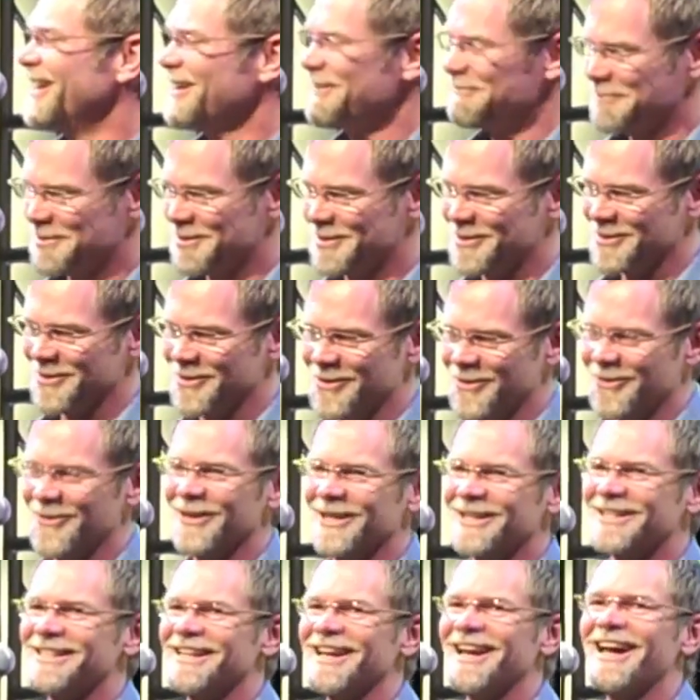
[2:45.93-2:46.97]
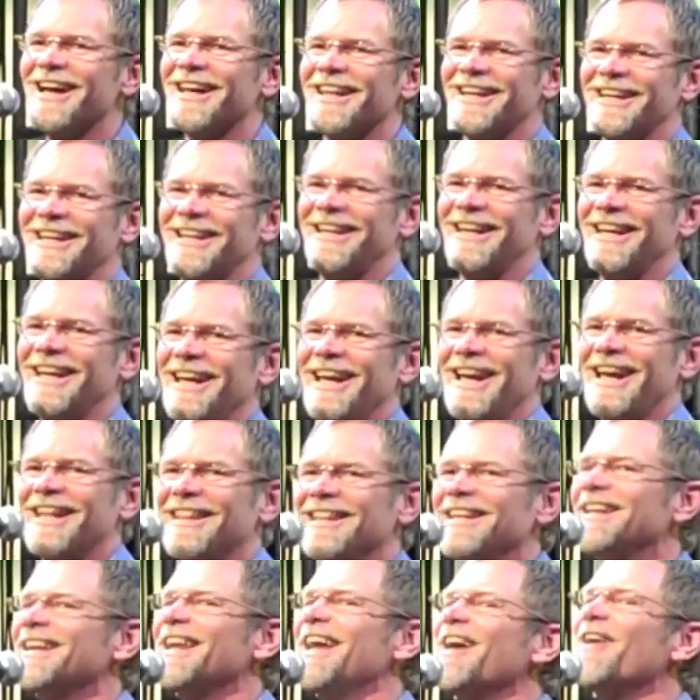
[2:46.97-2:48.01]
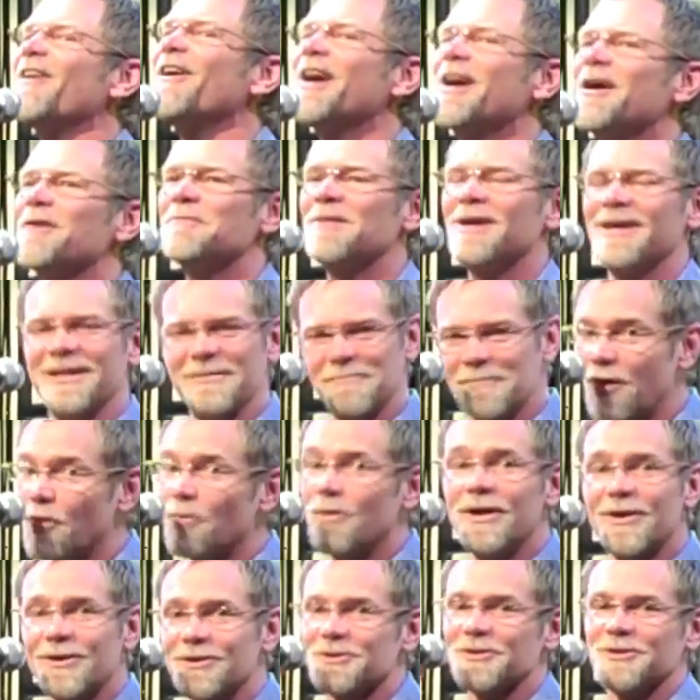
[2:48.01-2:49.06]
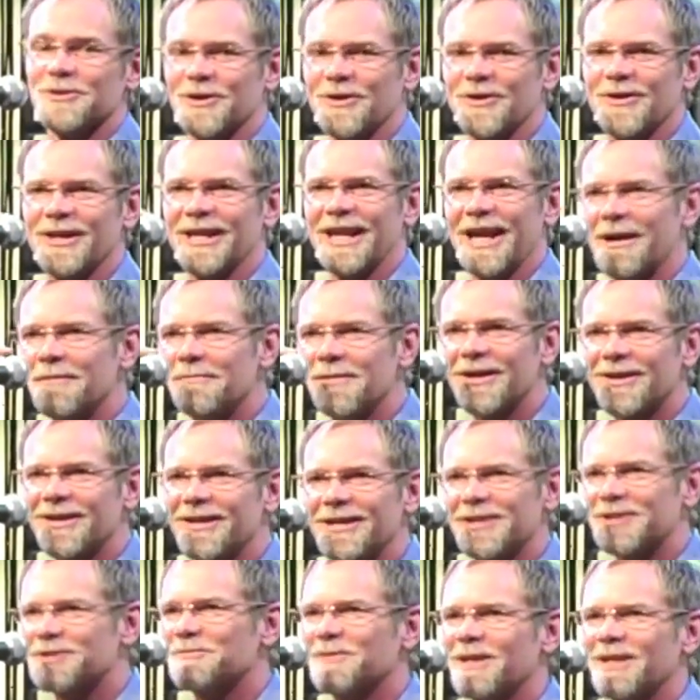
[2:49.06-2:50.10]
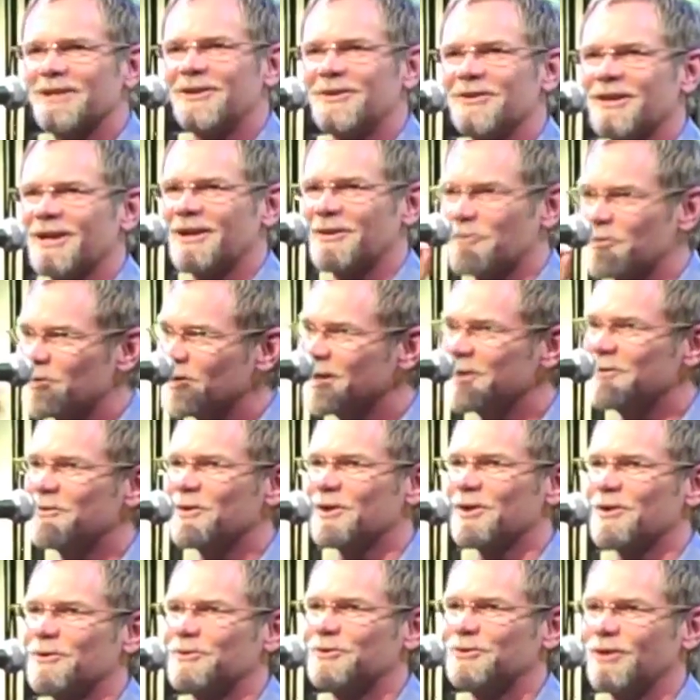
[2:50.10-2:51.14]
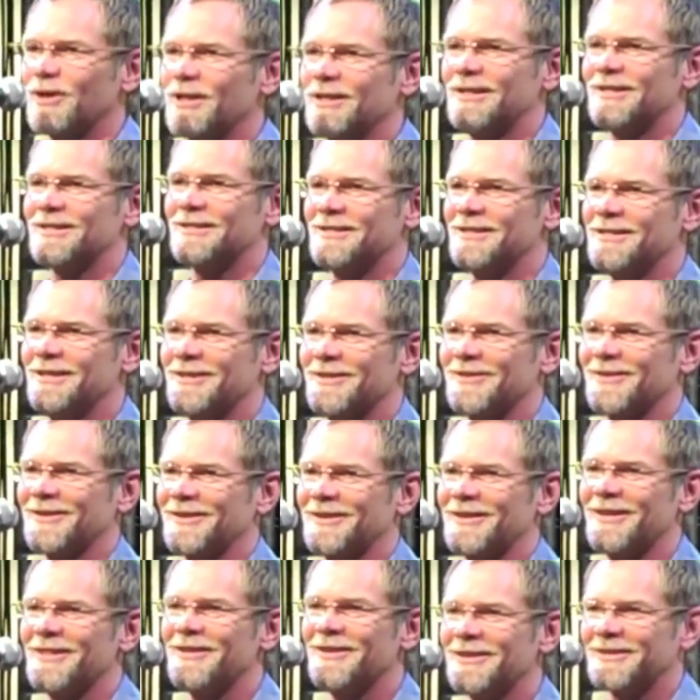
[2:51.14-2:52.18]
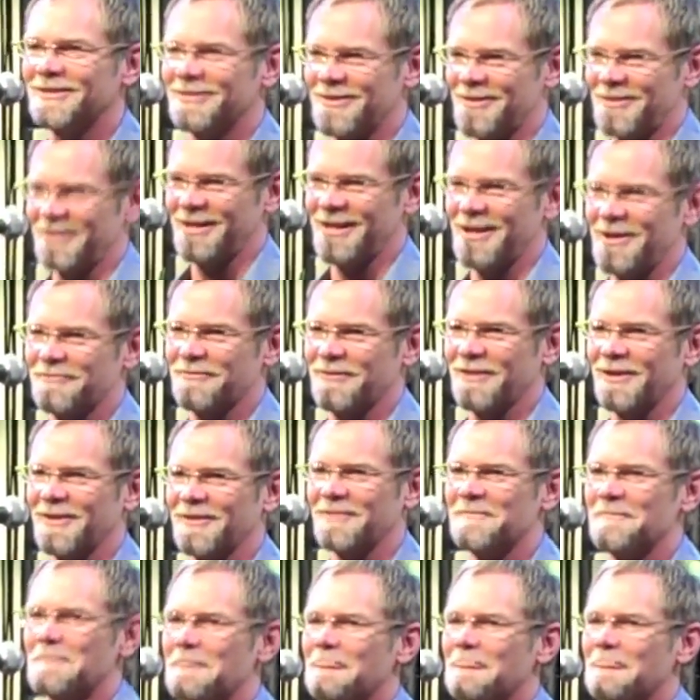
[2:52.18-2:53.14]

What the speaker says: I'm so excited." And then now and my wheels are turning, how am I going to explain to her that I really want to go trade this in on another guitar that I found?